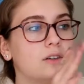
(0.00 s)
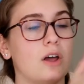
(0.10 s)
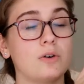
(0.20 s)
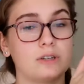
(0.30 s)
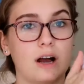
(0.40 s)

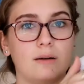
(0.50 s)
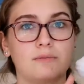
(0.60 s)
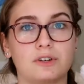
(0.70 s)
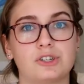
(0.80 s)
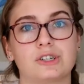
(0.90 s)
low top
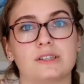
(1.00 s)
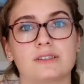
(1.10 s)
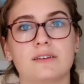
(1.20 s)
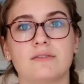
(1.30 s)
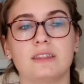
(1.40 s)

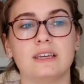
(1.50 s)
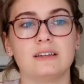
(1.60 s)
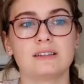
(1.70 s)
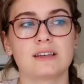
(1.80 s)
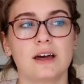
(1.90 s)
versions of
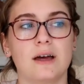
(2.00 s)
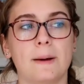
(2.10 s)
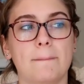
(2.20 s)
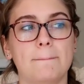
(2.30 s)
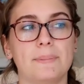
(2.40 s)
these,
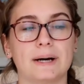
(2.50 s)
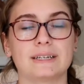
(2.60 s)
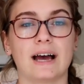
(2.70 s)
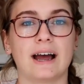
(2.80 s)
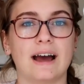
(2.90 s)

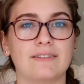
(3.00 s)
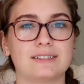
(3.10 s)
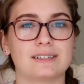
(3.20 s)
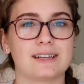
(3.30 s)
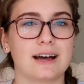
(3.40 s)
but I
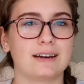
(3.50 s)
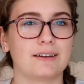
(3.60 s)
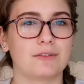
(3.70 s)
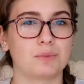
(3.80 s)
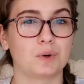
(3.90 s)
haven't decided if I'm